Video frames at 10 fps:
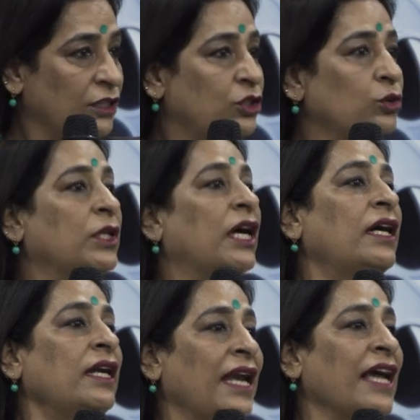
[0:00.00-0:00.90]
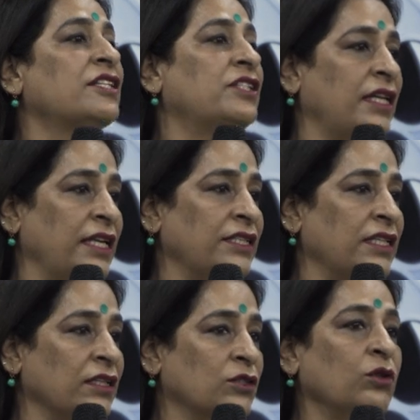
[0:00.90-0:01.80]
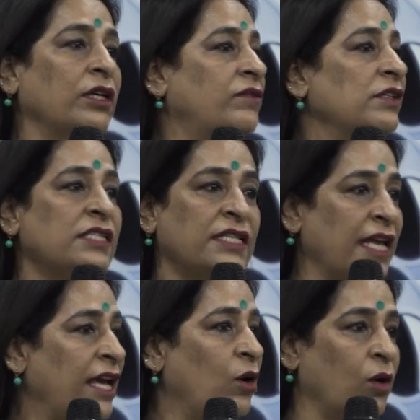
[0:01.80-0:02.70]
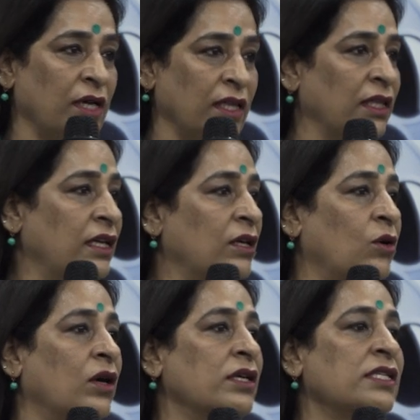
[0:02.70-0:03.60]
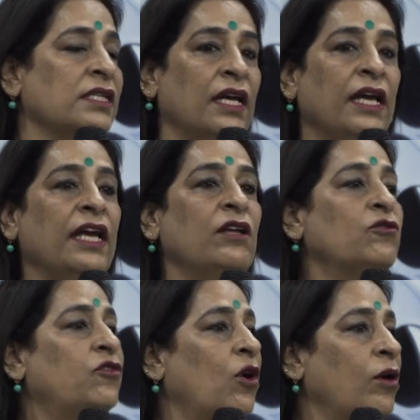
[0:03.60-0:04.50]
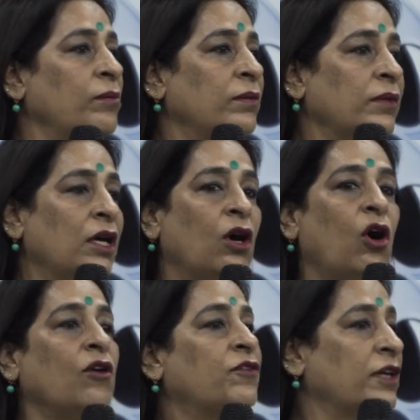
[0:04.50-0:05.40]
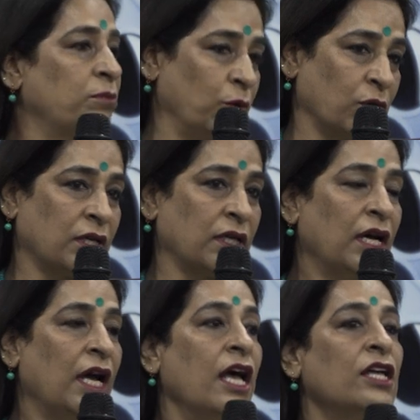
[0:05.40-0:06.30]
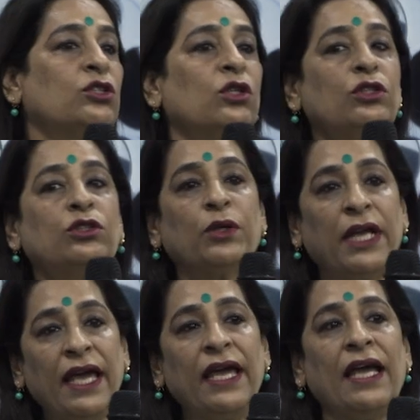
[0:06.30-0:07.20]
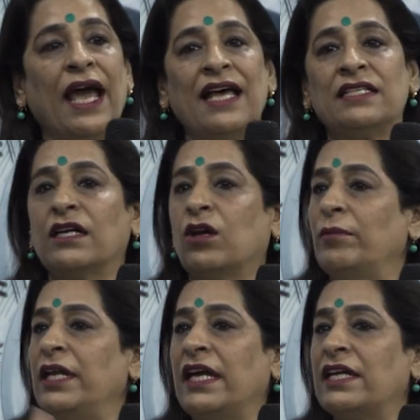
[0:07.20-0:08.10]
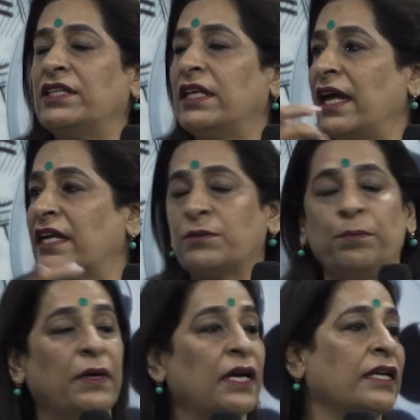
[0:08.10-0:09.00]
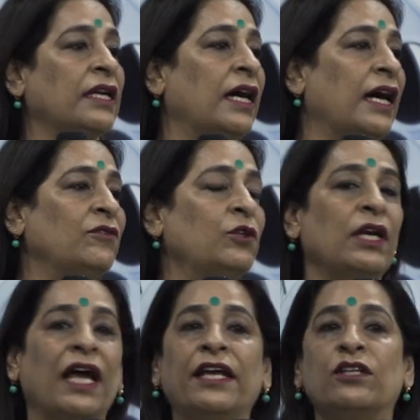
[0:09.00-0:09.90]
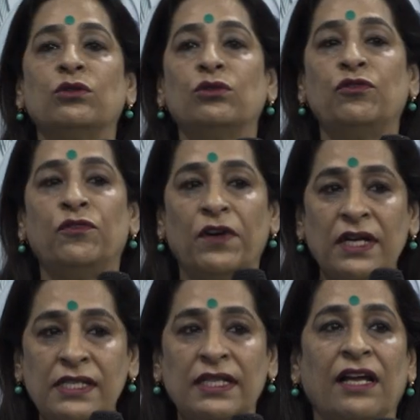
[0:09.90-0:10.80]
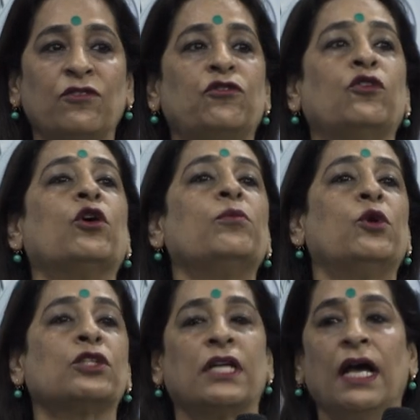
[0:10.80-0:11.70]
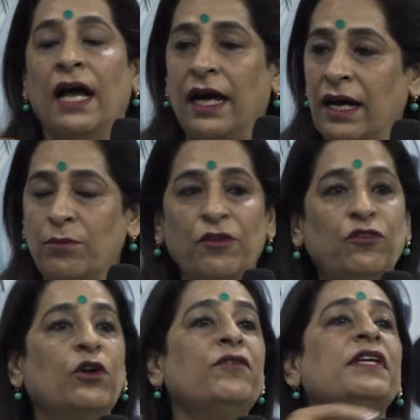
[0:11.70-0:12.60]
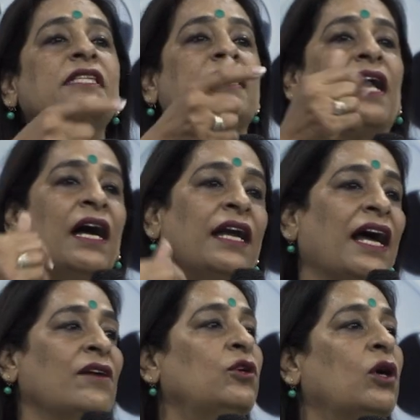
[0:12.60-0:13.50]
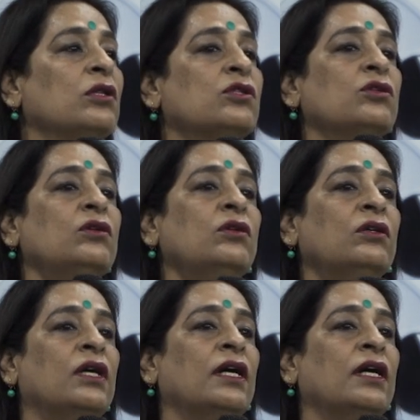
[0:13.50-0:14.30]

to the next generation. So it will stay on in the records in form of her book. So today, as a communication expert, I would like to first and foremost, before we start, I would also